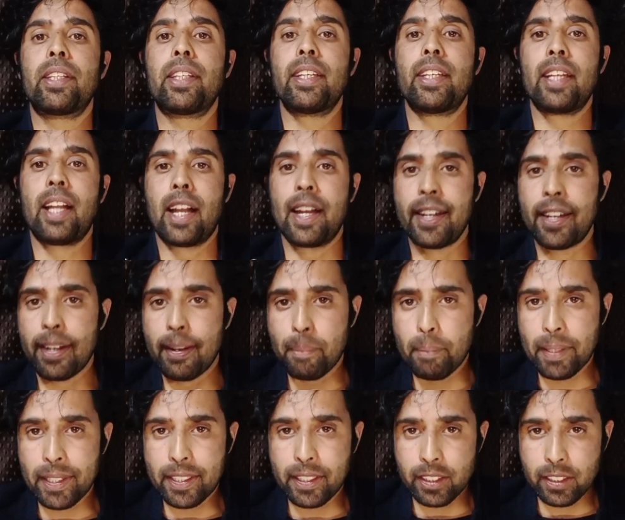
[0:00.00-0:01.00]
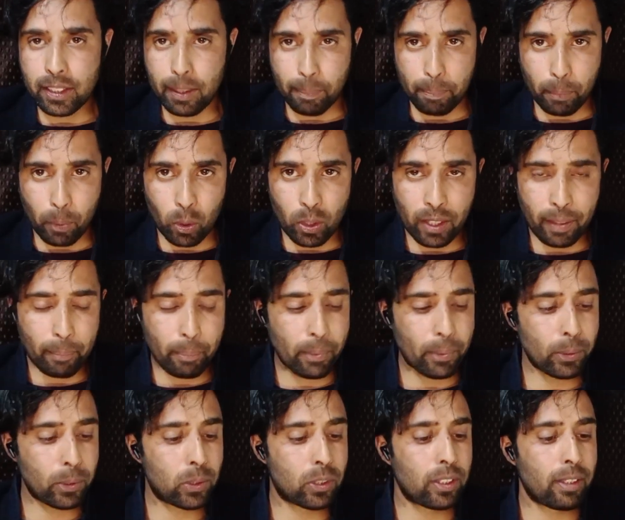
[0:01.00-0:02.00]
within 100 meters of polling
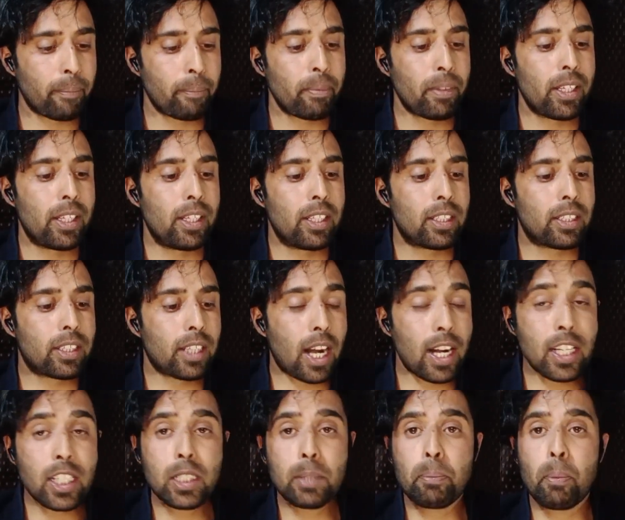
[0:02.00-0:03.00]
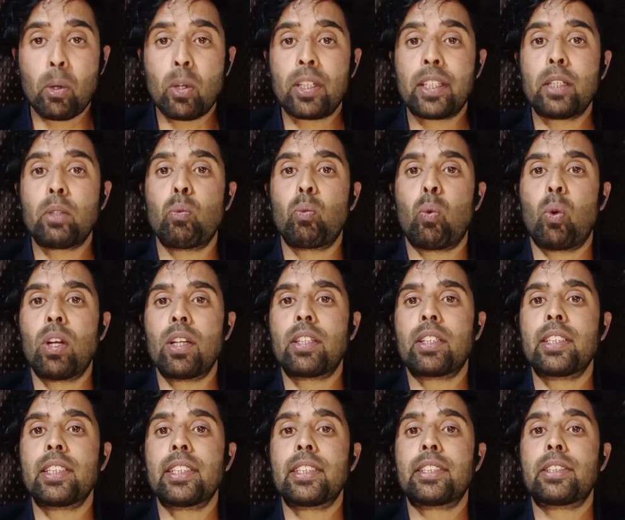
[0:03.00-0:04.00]
booths, transporting
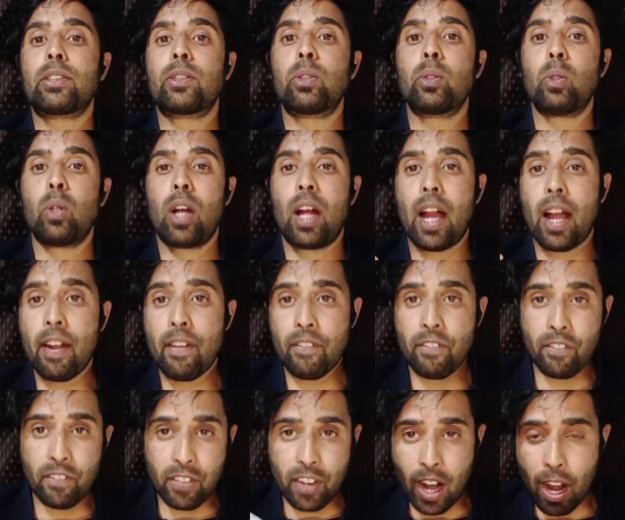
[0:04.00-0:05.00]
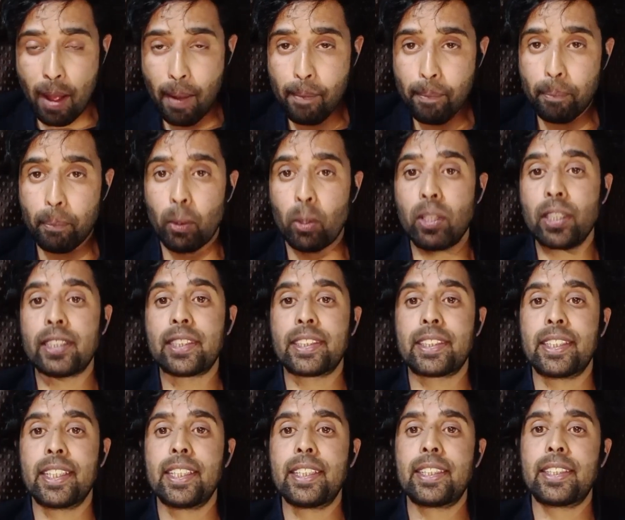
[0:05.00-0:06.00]
voters to and from polling
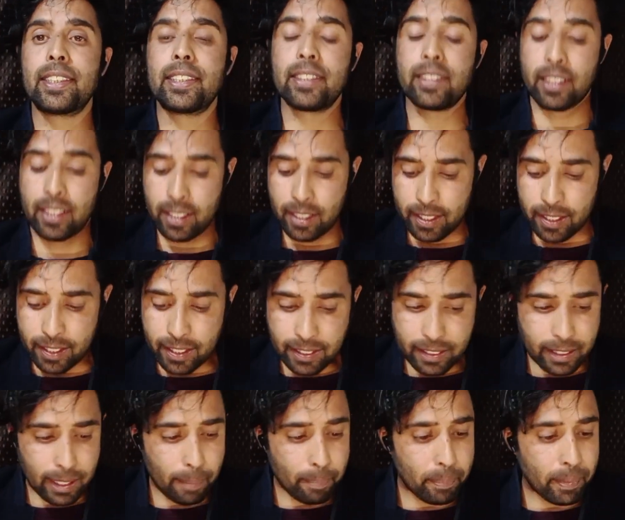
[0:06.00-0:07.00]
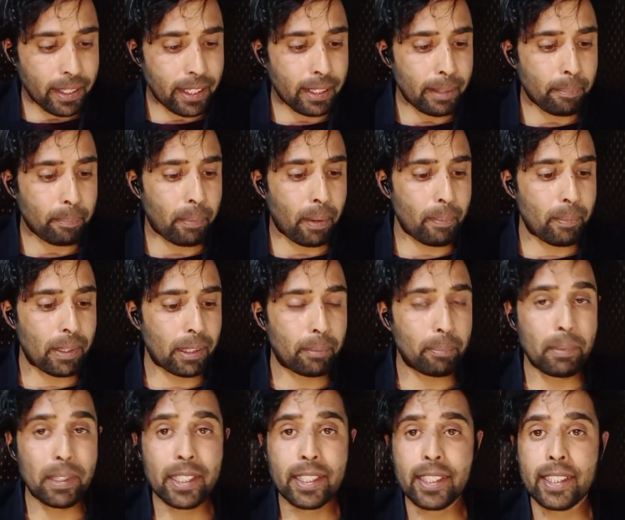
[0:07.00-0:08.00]
stations, disrupting public
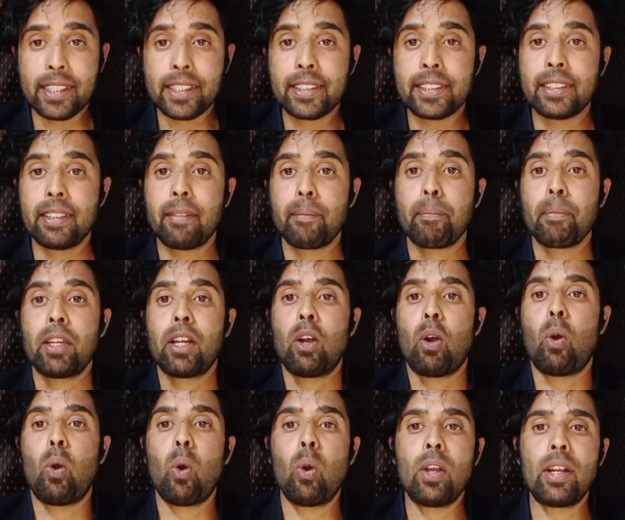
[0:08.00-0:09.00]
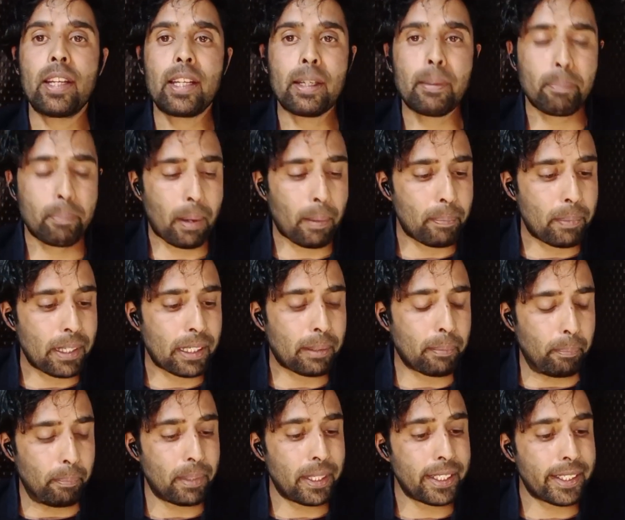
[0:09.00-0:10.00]
meetings, holding public
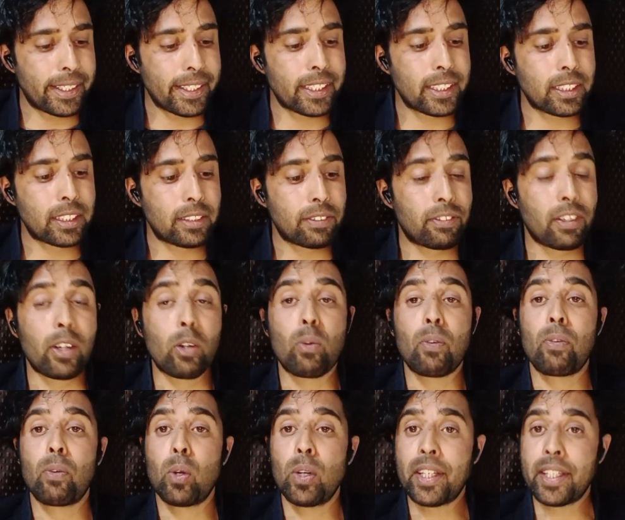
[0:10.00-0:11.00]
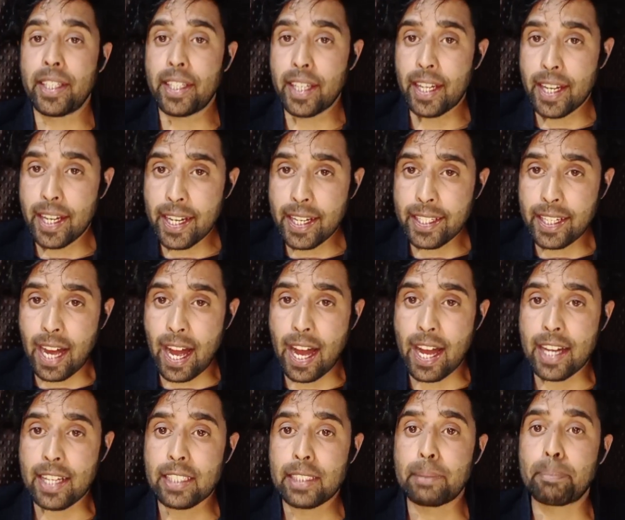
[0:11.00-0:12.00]
meetings for 48
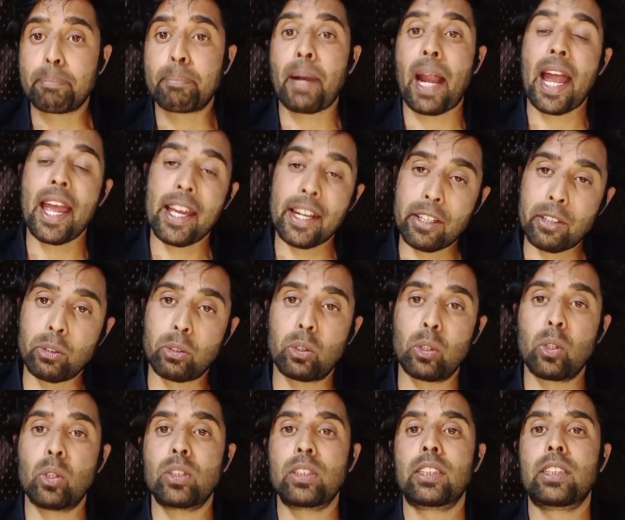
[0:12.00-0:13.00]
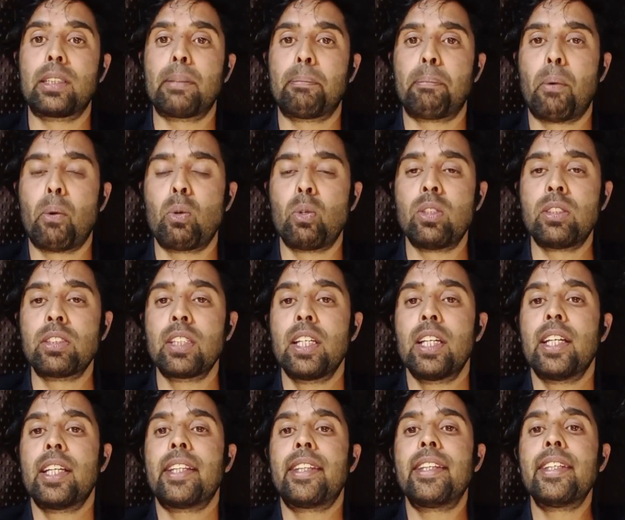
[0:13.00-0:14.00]
hours prior to closing the polls.
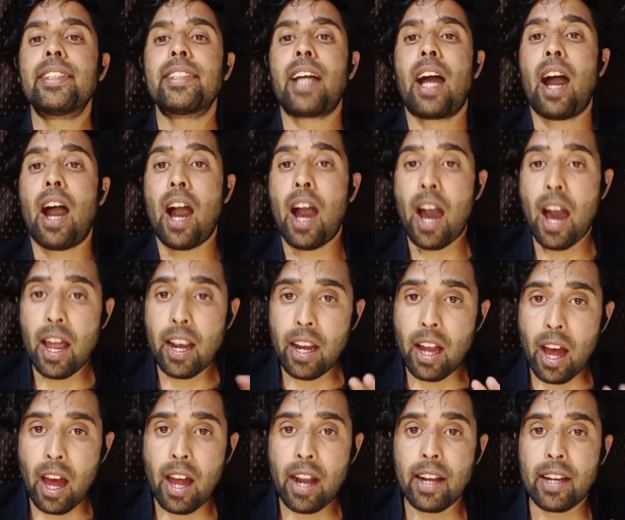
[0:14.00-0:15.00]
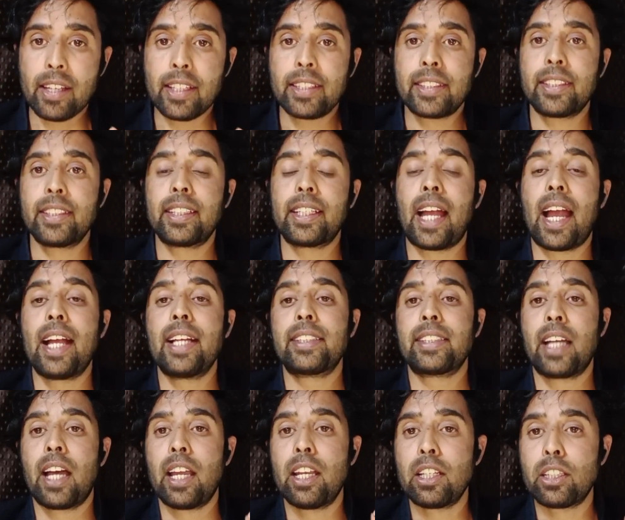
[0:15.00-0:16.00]
These all are listing
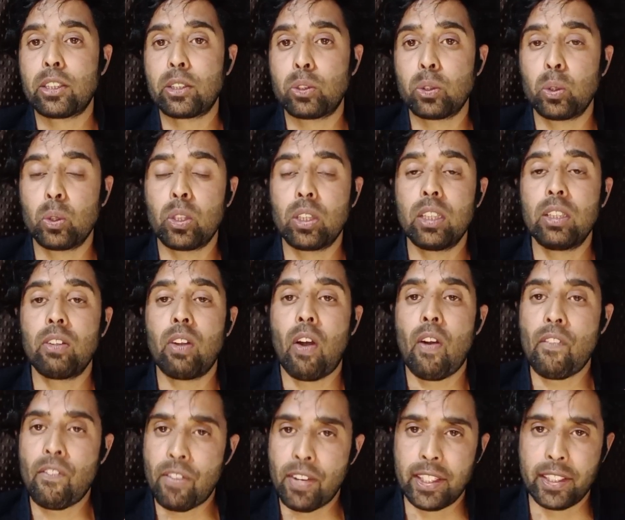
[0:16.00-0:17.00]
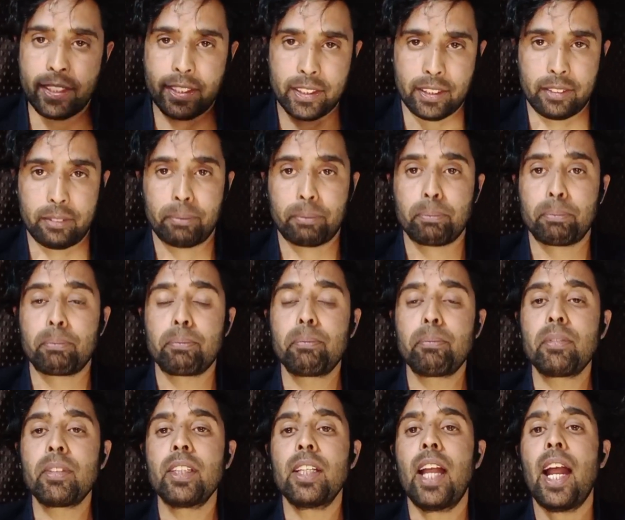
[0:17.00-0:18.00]
as electoral offenses
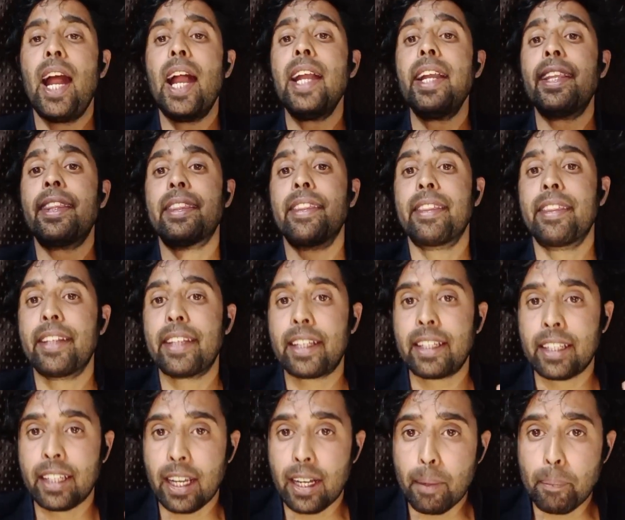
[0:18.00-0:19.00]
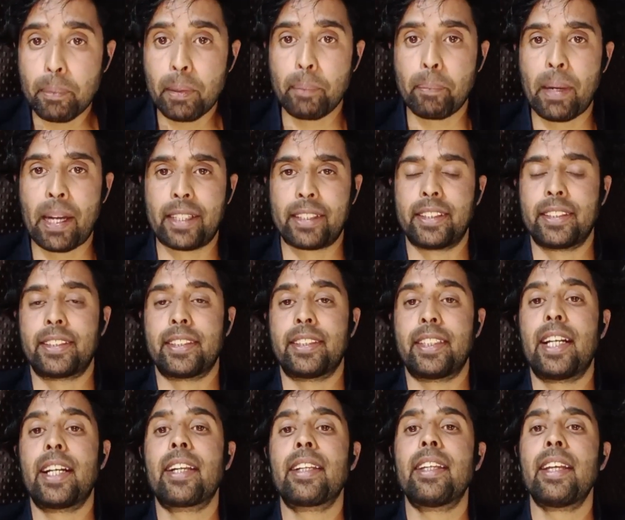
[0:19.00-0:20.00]
and the corrupt practices
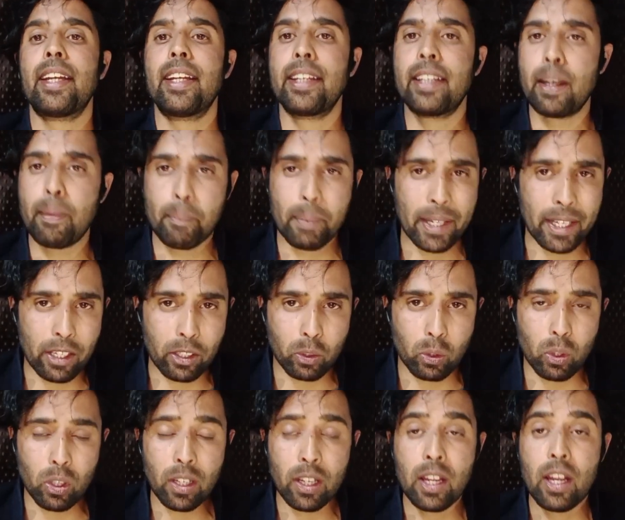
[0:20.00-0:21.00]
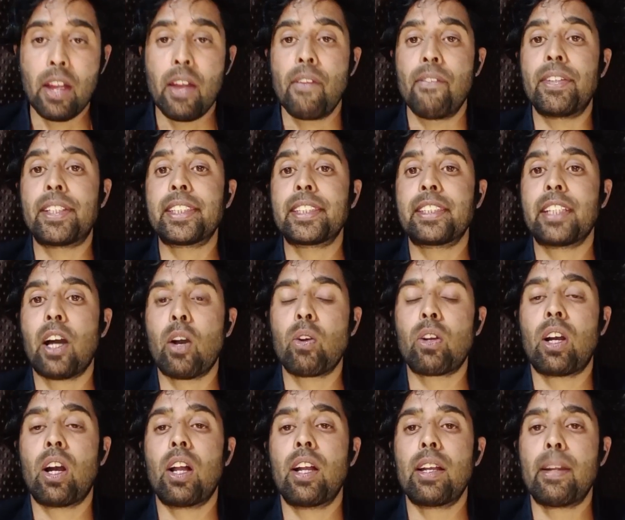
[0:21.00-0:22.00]
under the Indian Penal Code, which is now
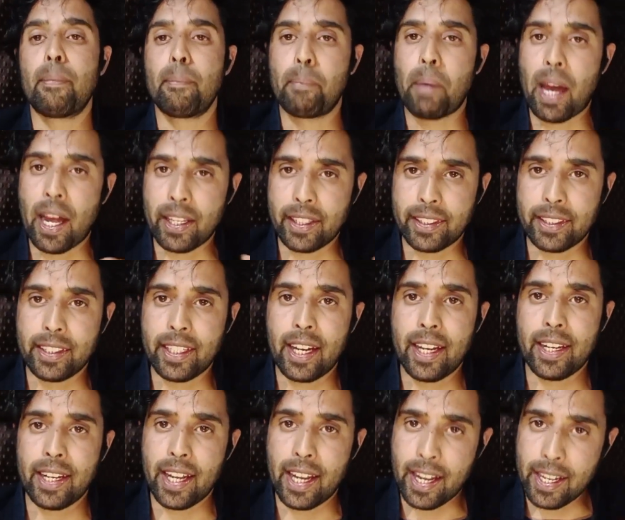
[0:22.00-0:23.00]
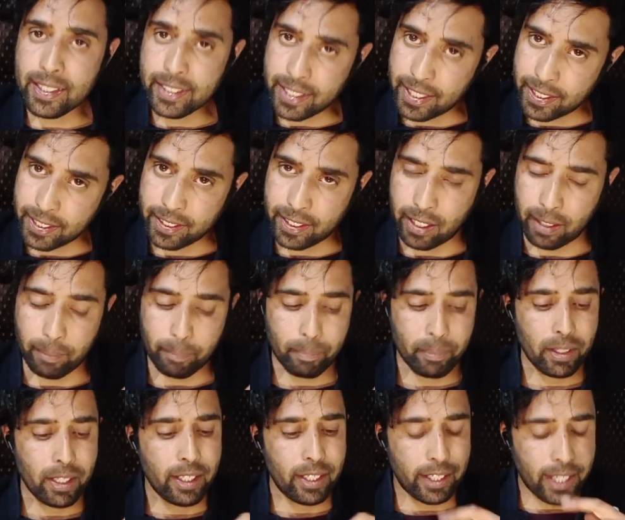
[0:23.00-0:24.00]
called Bharatiya Nyaya Sanhita.
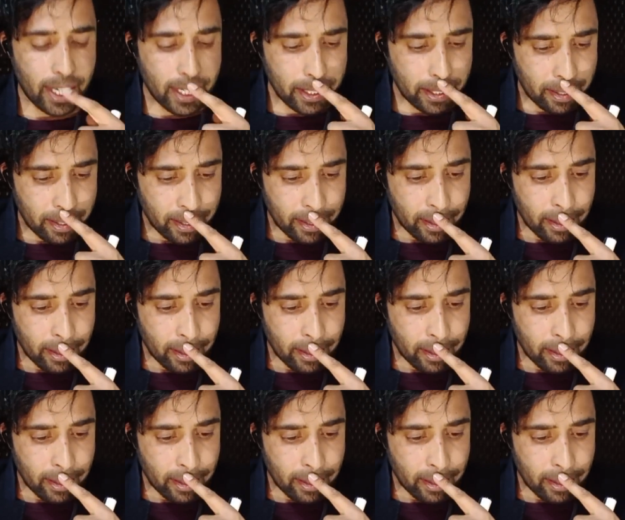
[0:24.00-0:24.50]
Right